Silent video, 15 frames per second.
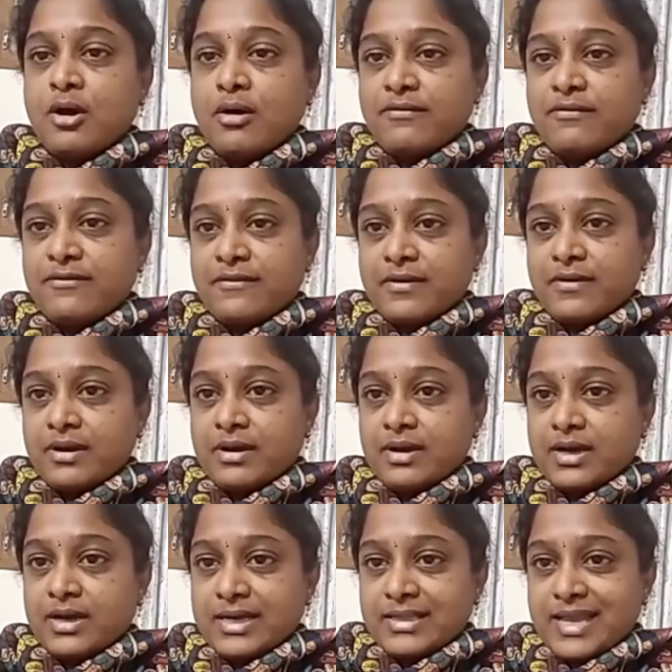of
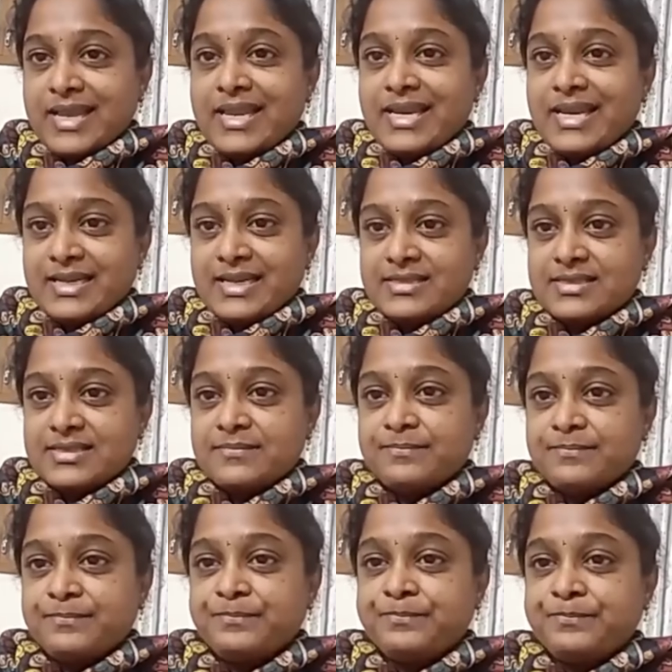the illness.
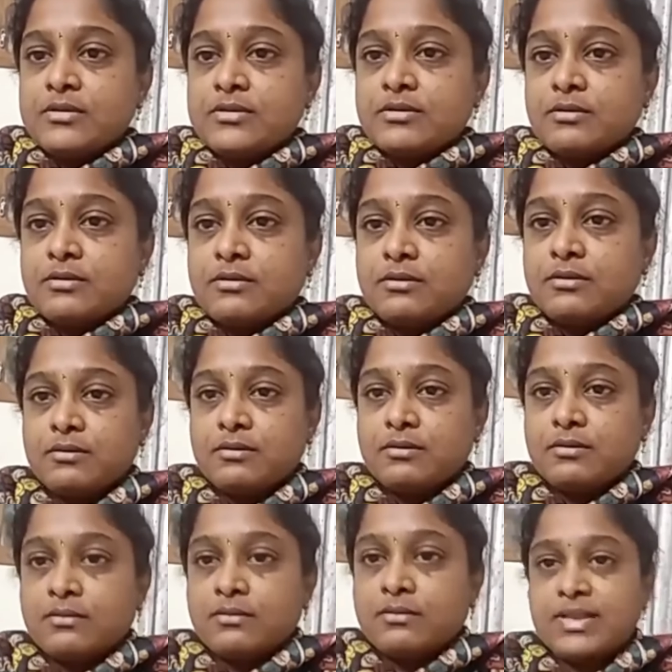
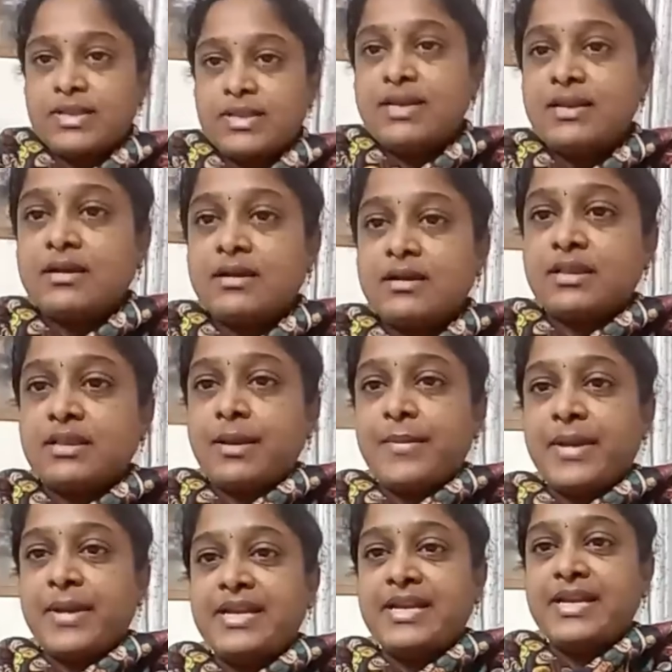So then the
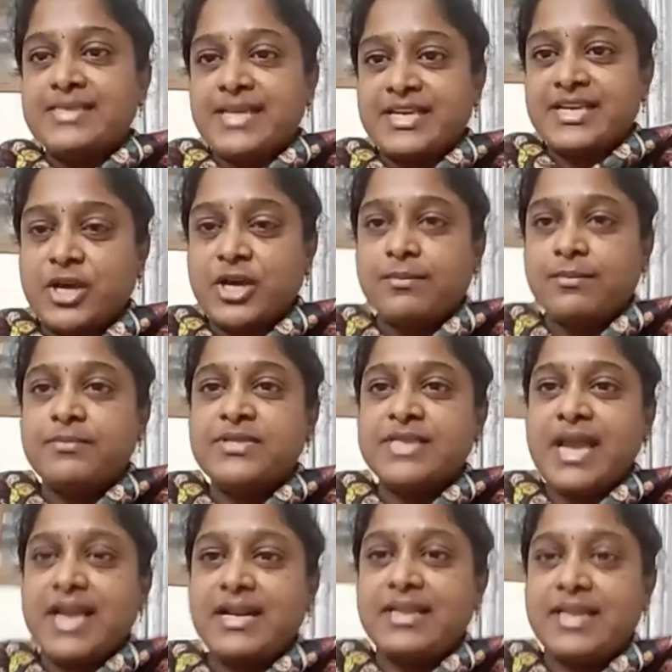middle stage comes,
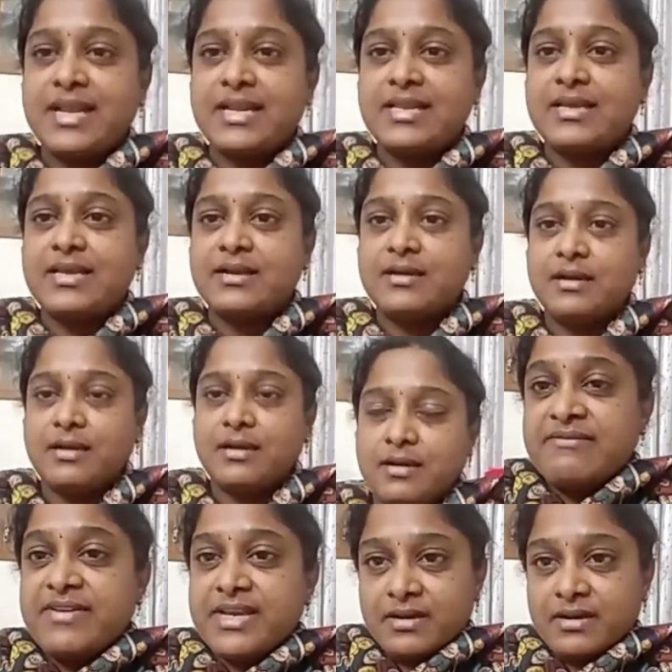and then the
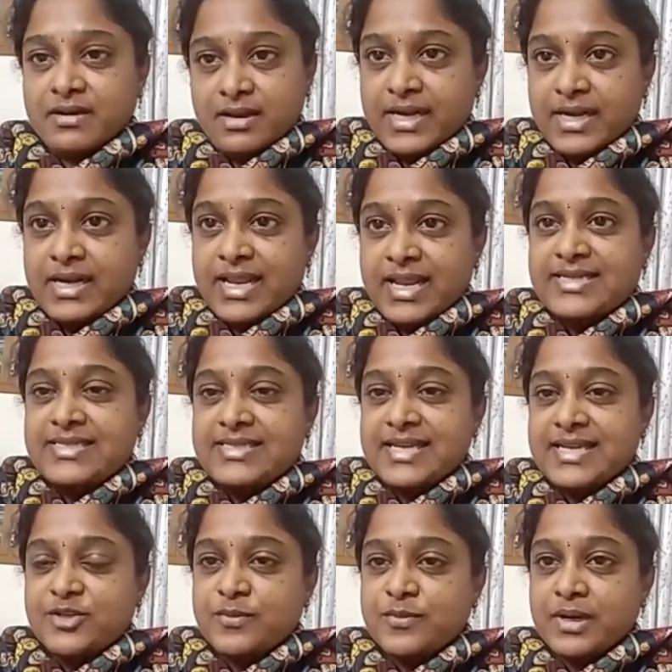late
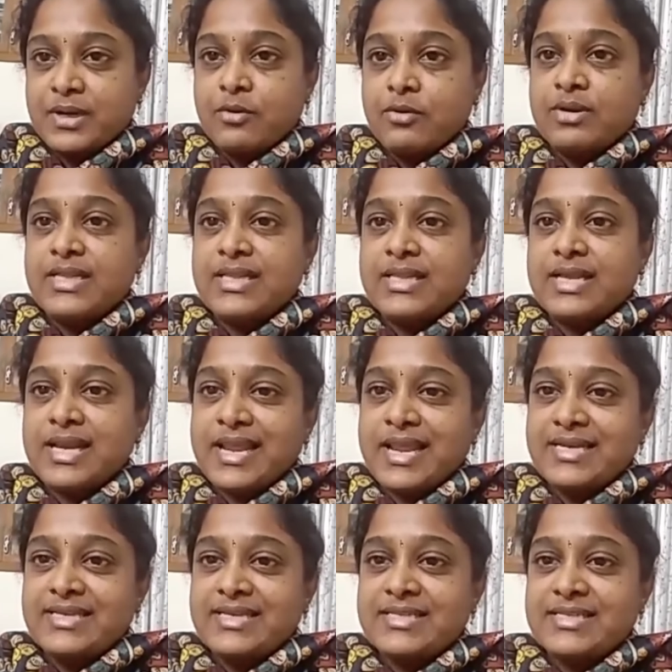stage will go. In the
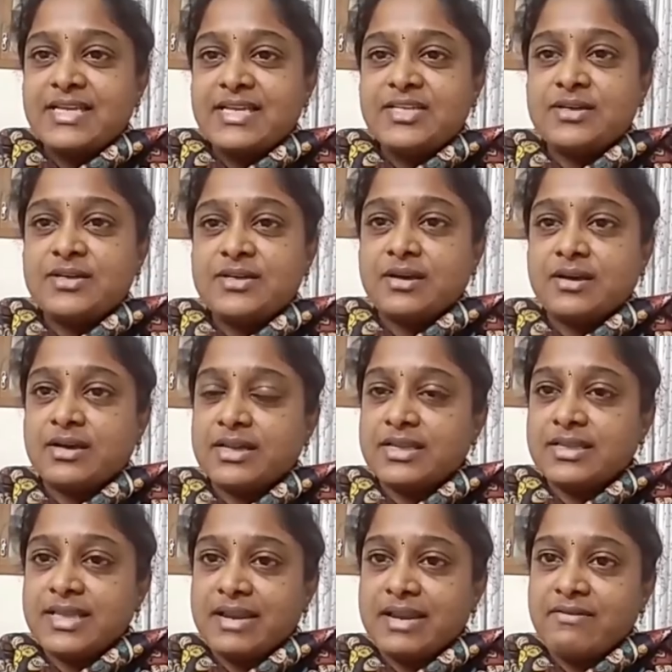late stage,
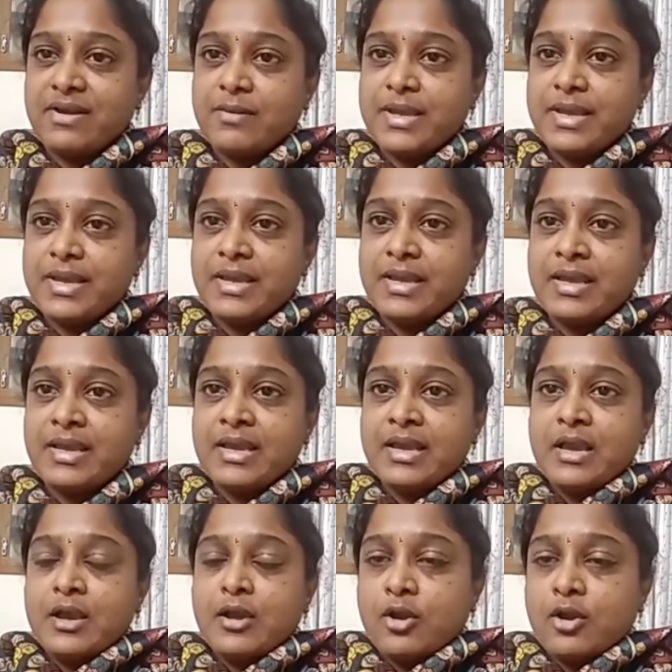there will be
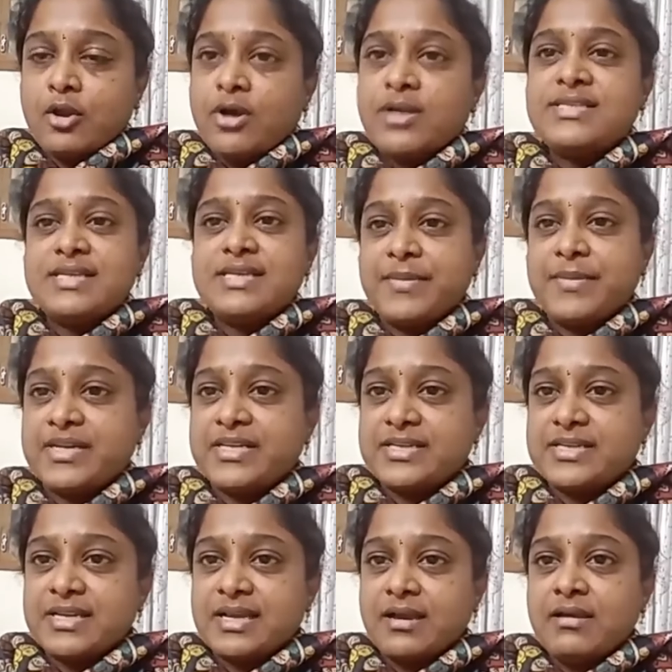gross
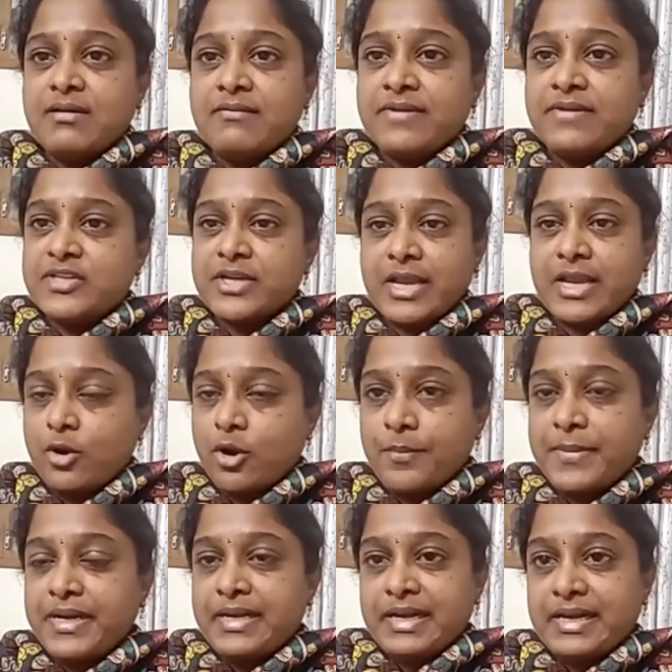dementia which
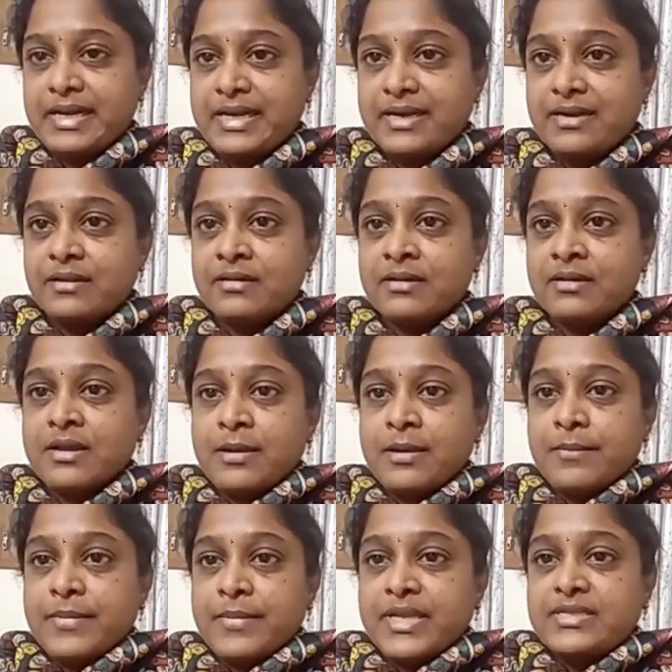cannot be treated.
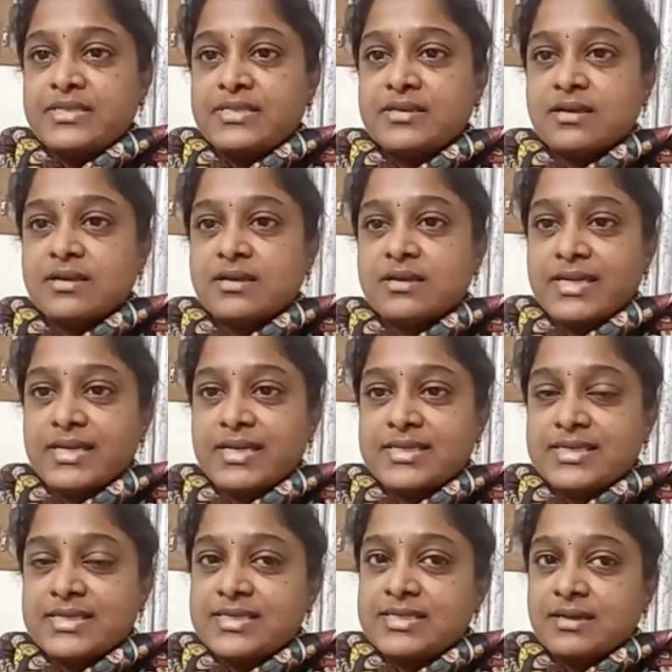Means we can
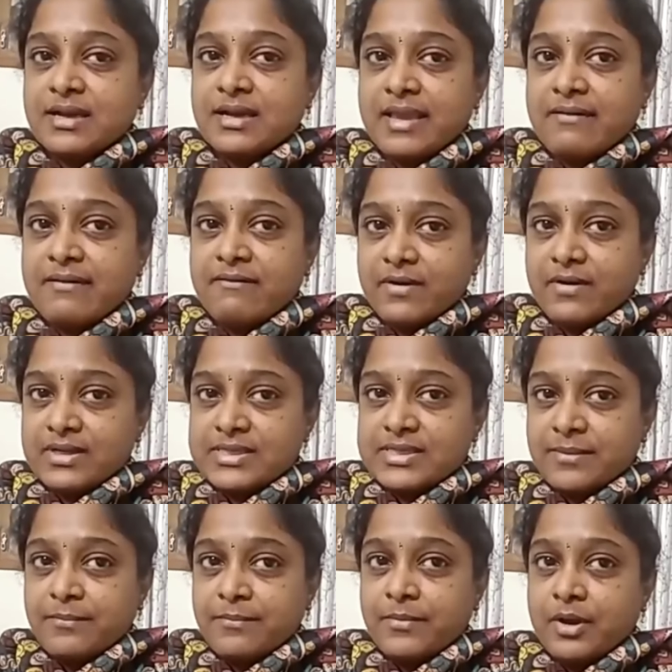just give
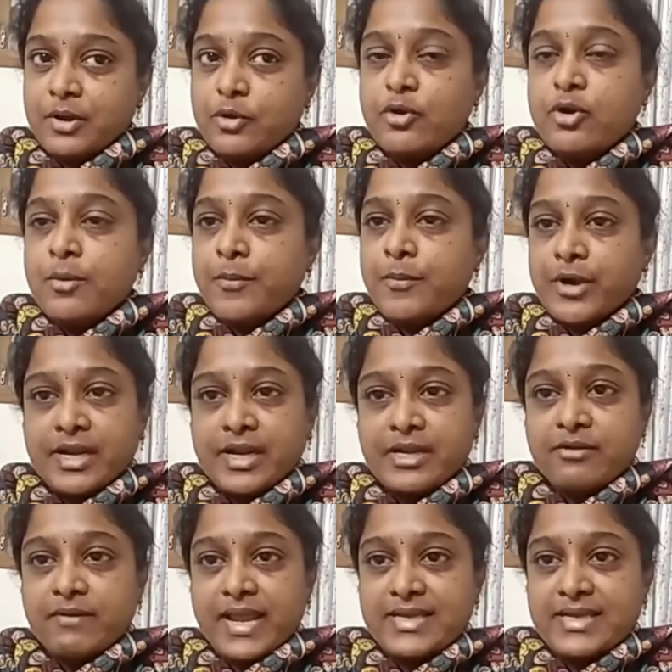some
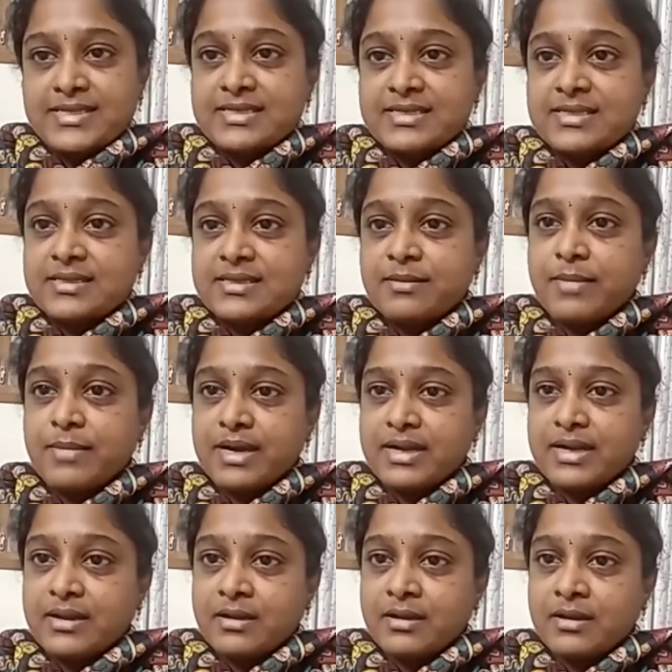neuroprotective agents,
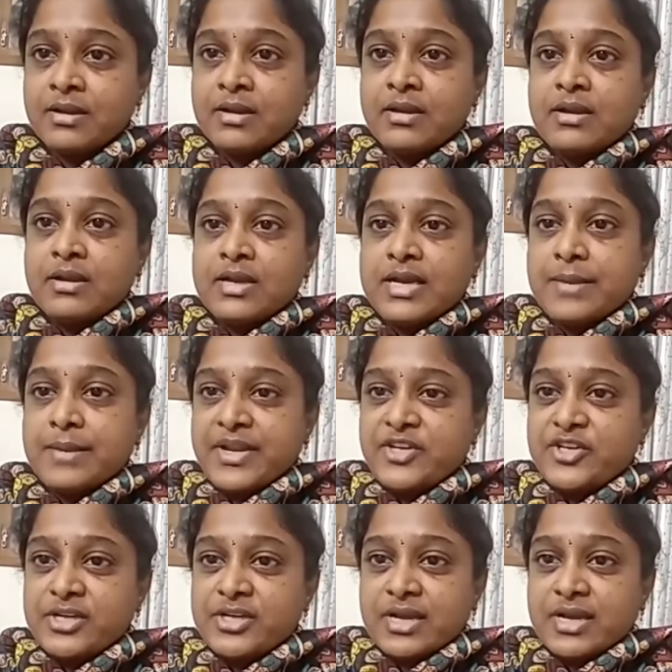but
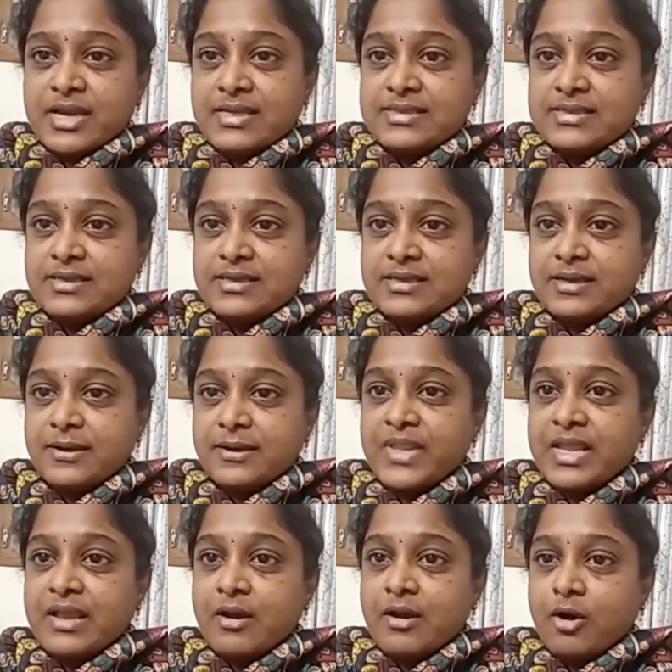dementia is
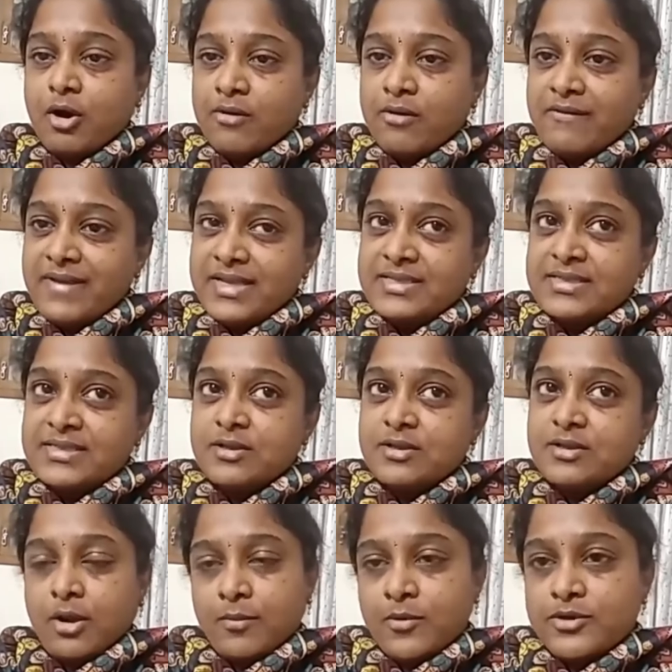always
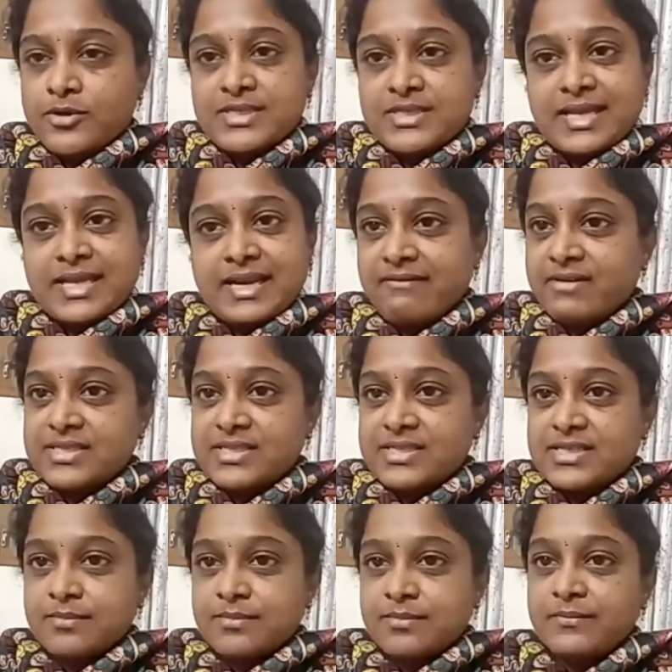almost
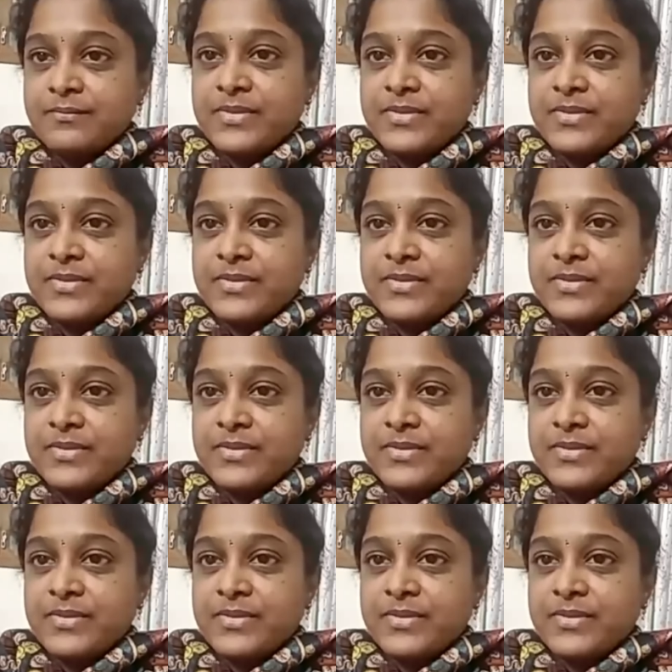irreversible,